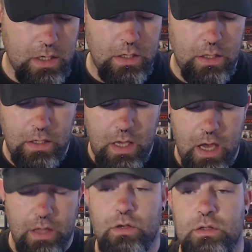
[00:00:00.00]

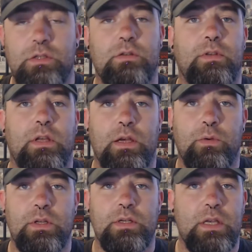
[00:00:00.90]
The contents of the
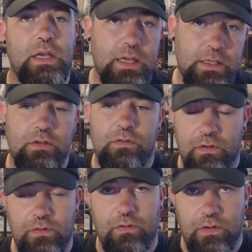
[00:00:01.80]
e-liquid is
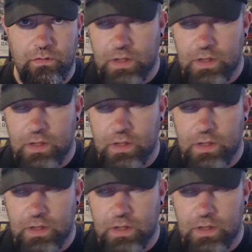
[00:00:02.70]
50-50.